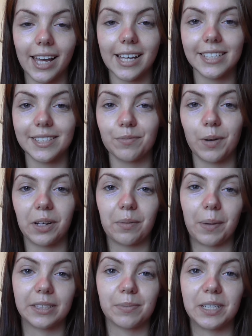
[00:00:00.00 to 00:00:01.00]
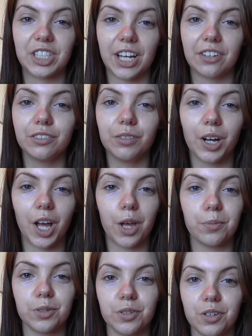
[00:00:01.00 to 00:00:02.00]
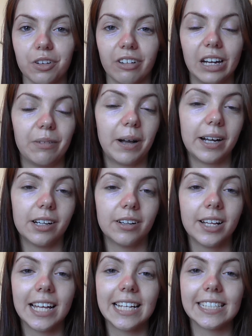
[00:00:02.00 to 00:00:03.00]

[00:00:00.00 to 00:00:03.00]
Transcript: Hi guys and welcome back to my channel. I hope you're doing really well.